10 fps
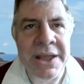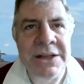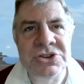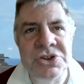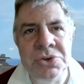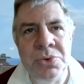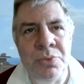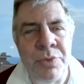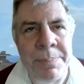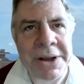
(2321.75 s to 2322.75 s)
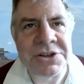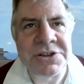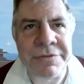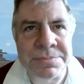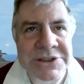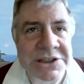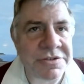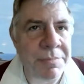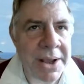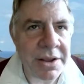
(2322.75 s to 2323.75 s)
into repetitive
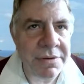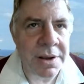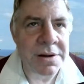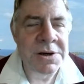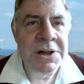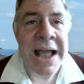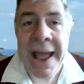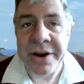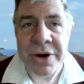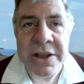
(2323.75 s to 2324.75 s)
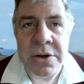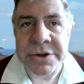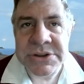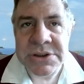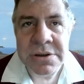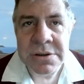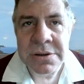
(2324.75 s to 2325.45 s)
obsessive behavior at great cost.